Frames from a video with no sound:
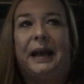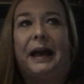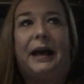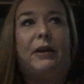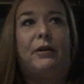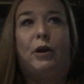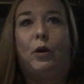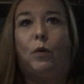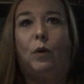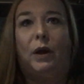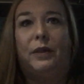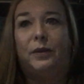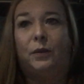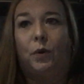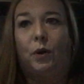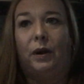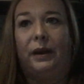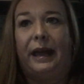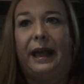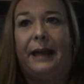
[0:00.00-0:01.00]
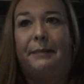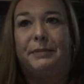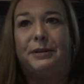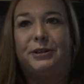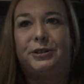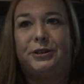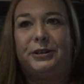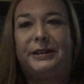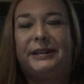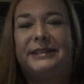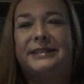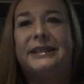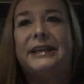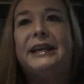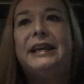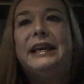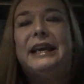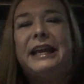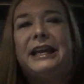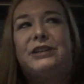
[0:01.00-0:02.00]
I don't know what in the world happened to it. And
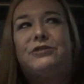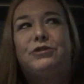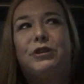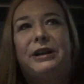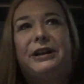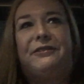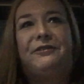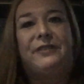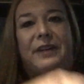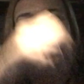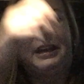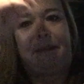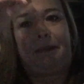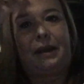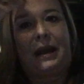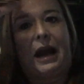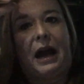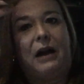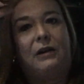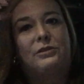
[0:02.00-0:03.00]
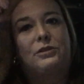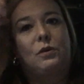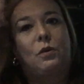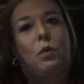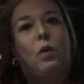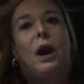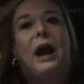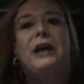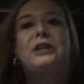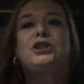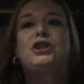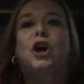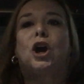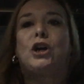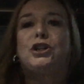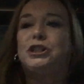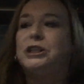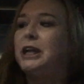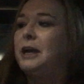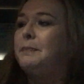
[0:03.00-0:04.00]
it's really funny, because where I
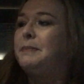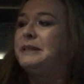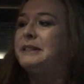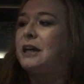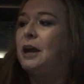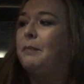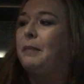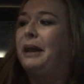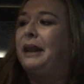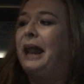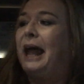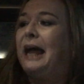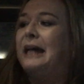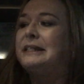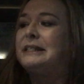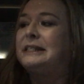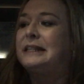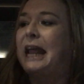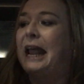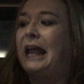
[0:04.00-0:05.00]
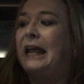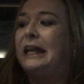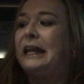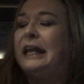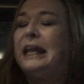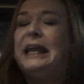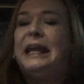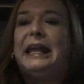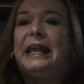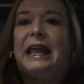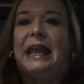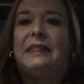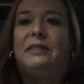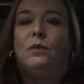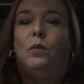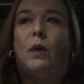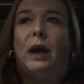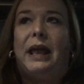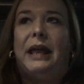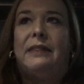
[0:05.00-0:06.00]
charge it up is on my nightstand. And
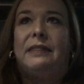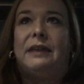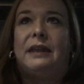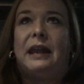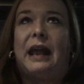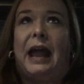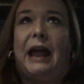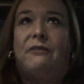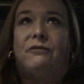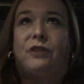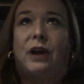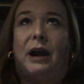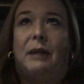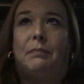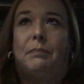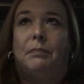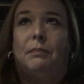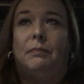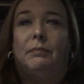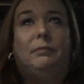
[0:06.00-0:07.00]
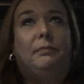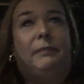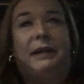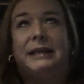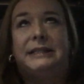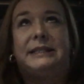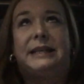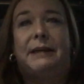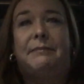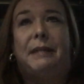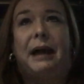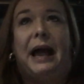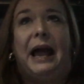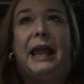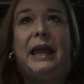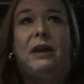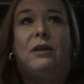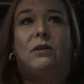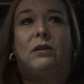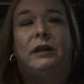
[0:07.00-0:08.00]
the way that, after I messed up my
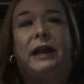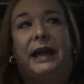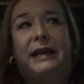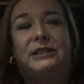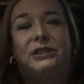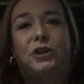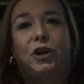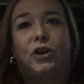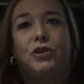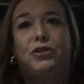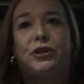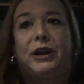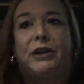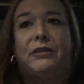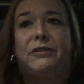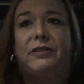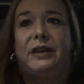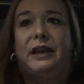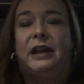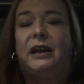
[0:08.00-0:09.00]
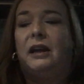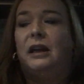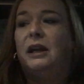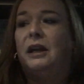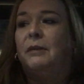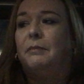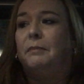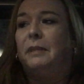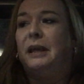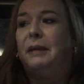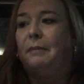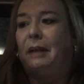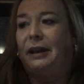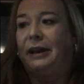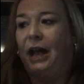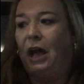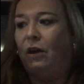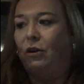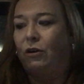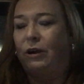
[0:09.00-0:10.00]
ankle and had surgery and everything, me and my
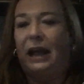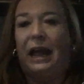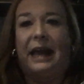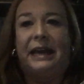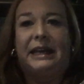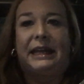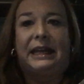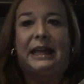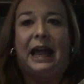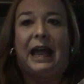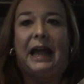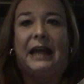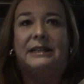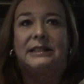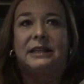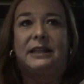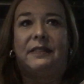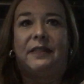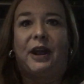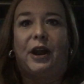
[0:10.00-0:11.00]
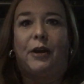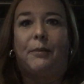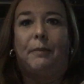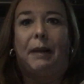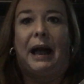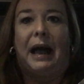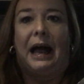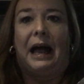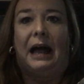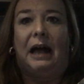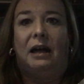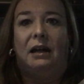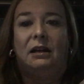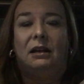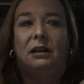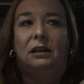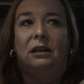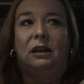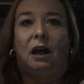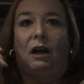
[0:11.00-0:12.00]
daughter kind of got there by
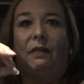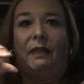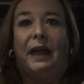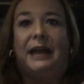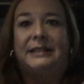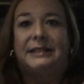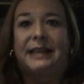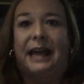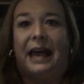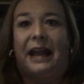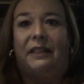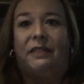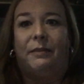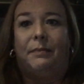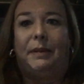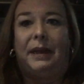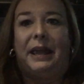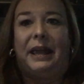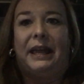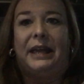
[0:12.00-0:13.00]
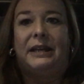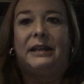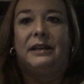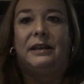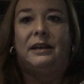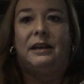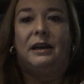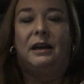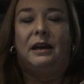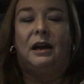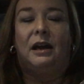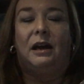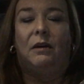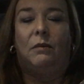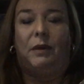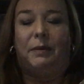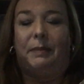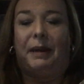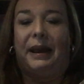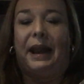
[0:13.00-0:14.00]
on that side of the bed
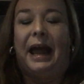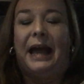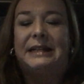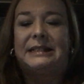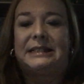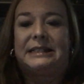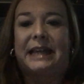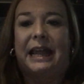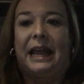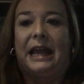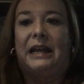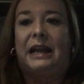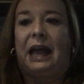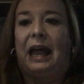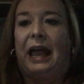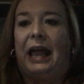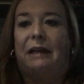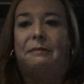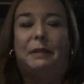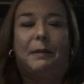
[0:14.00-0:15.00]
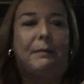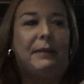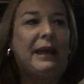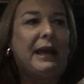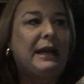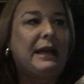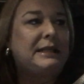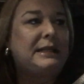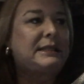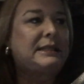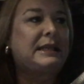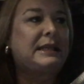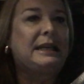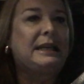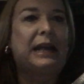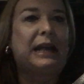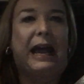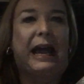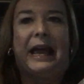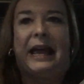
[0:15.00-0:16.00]
with my nightstand. I had my
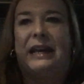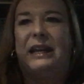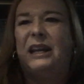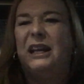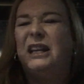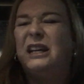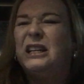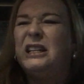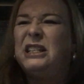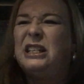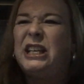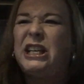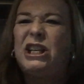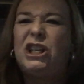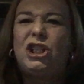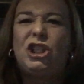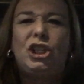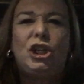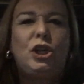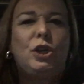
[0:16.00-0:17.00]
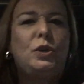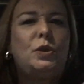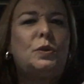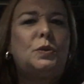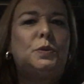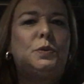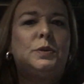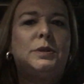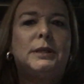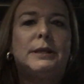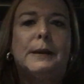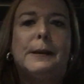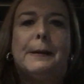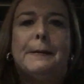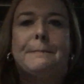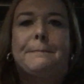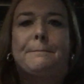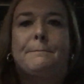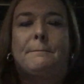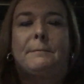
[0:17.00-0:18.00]
medicine. I had tissues.
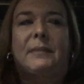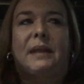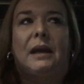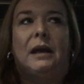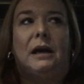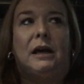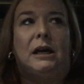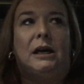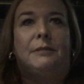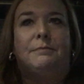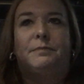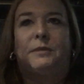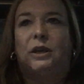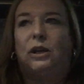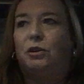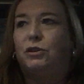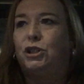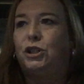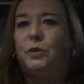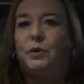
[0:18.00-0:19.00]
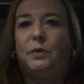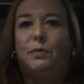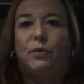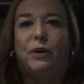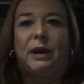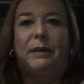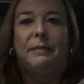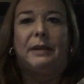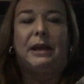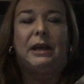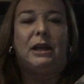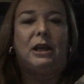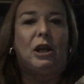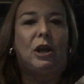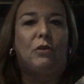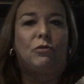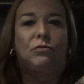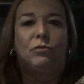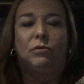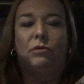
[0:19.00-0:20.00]
You know, she would bring me, you
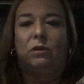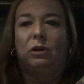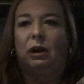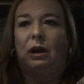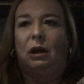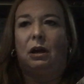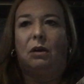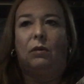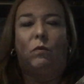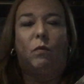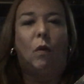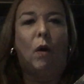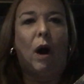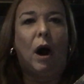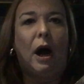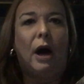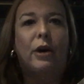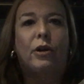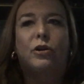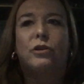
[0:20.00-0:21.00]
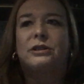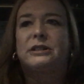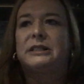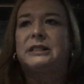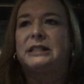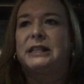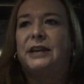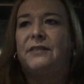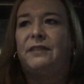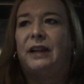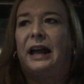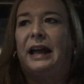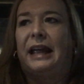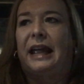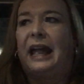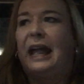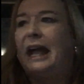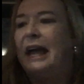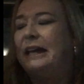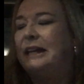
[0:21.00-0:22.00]
know, waters and stuff like
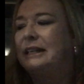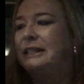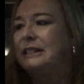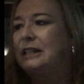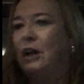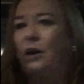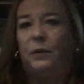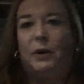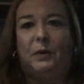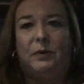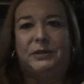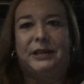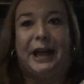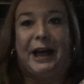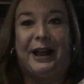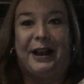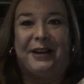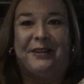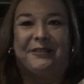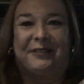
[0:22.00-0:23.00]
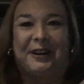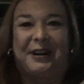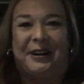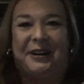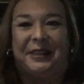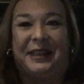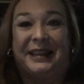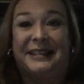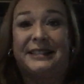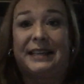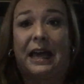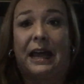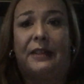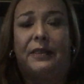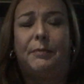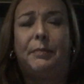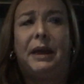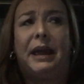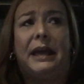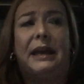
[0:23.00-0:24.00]
that. And so it was all over on that side of
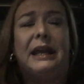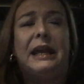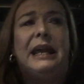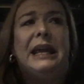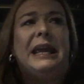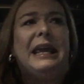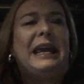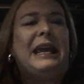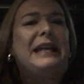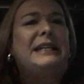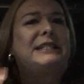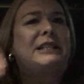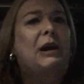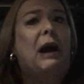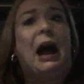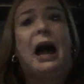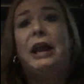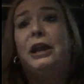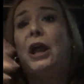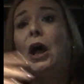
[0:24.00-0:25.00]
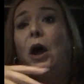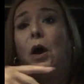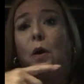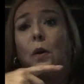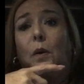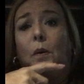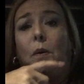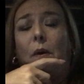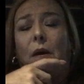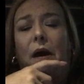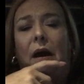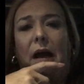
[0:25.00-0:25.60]
the bed. And so I know,